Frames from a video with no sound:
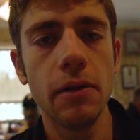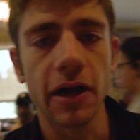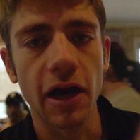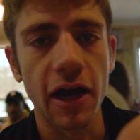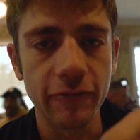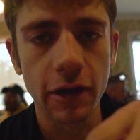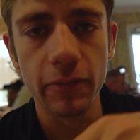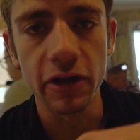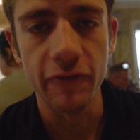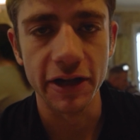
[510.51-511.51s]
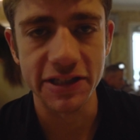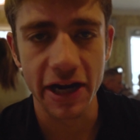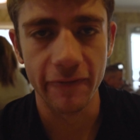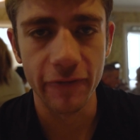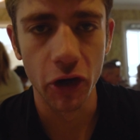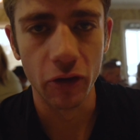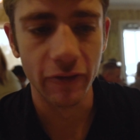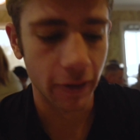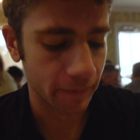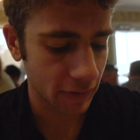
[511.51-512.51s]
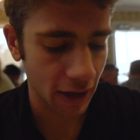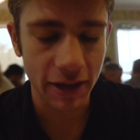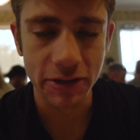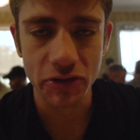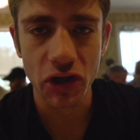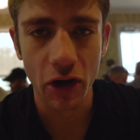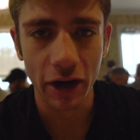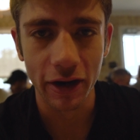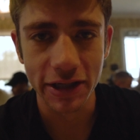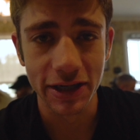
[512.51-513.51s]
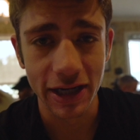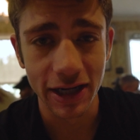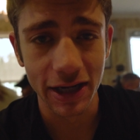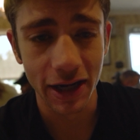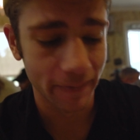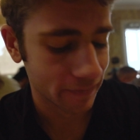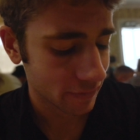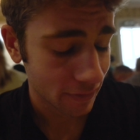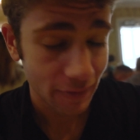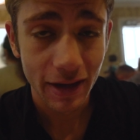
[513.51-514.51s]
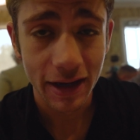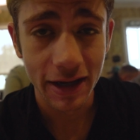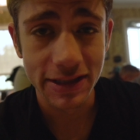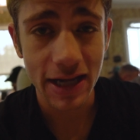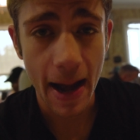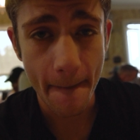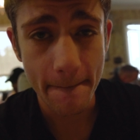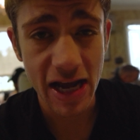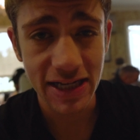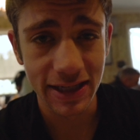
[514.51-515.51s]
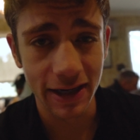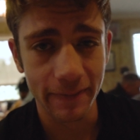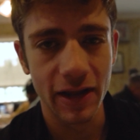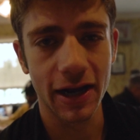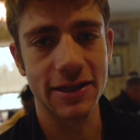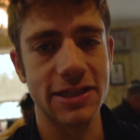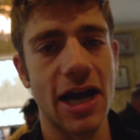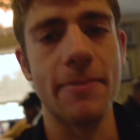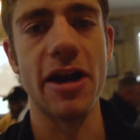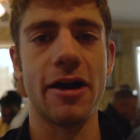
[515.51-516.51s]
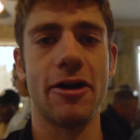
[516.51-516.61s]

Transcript: my god, I completely forgot to take a photo of it. I was just so hungry I started eating it. It's amazing. Got this habanero